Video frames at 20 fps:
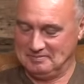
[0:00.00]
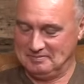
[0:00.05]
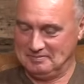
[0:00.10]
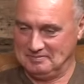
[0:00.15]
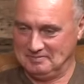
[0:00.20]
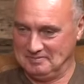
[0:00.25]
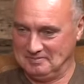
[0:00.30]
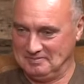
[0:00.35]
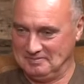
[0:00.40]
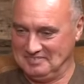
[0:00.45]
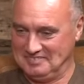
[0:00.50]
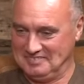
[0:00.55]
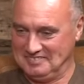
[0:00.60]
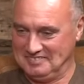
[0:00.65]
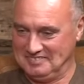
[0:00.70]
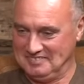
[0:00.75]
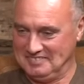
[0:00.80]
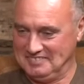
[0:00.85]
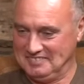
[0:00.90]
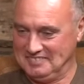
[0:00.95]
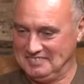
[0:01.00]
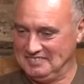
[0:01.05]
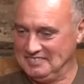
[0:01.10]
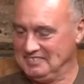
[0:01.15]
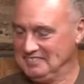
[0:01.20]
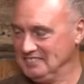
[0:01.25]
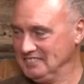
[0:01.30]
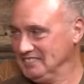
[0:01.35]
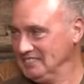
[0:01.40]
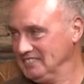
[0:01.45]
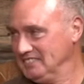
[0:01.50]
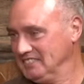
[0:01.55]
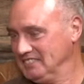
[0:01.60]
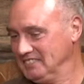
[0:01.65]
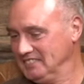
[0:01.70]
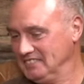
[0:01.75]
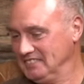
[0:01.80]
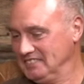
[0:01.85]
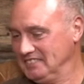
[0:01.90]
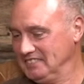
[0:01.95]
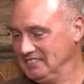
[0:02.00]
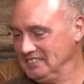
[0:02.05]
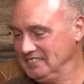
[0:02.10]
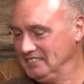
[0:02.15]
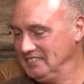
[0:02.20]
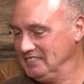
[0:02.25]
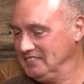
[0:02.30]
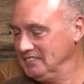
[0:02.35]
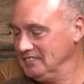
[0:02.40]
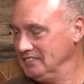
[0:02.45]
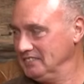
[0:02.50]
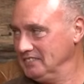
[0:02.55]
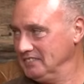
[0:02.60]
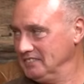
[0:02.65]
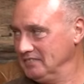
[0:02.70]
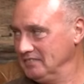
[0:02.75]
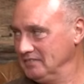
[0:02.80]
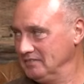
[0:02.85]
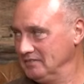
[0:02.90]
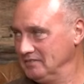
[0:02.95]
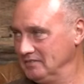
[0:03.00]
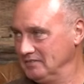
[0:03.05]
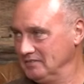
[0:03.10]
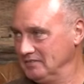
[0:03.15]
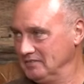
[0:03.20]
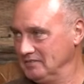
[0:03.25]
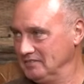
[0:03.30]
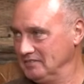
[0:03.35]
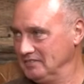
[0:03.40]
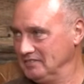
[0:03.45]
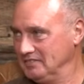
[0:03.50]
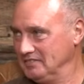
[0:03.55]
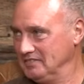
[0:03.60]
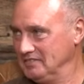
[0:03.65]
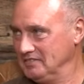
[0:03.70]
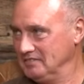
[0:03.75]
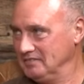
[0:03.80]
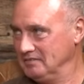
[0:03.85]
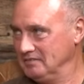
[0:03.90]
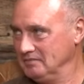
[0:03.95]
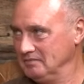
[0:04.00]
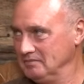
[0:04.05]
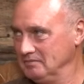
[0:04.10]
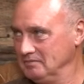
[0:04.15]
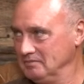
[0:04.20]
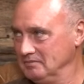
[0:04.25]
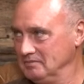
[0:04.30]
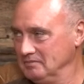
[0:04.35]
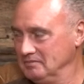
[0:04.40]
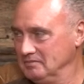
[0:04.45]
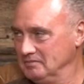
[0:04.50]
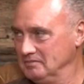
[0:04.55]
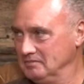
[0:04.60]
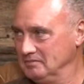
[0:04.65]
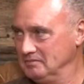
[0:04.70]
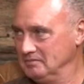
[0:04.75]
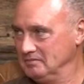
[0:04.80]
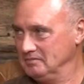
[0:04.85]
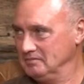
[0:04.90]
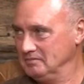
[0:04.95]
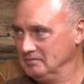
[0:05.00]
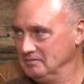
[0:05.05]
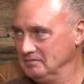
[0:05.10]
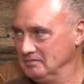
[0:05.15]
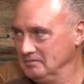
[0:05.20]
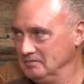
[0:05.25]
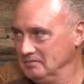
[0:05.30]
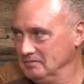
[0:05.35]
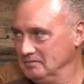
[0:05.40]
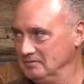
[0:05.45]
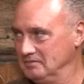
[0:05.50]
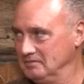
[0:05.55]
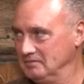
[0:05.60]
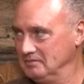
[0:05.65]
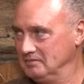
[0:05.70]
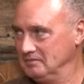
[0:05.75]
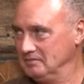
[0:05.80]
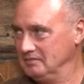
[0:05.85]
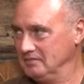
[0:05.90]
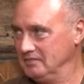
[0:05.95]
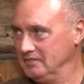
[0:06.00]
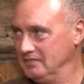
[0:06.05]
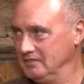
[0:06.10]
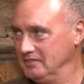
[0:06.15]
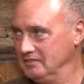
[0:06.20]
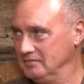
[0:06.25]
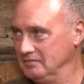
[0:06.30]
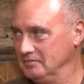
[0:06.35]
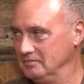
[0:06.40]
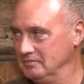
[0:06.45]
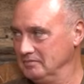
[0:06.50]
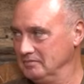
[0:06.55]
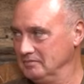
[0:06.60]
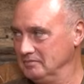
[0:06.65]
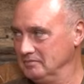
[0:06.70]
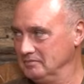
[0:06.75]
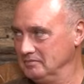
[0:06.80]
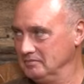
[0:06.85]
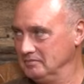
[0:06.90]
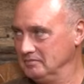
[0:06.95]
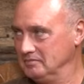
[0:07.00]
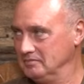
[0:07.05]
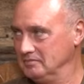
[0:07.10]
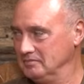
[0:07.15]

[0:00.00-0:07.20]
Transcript: (silent)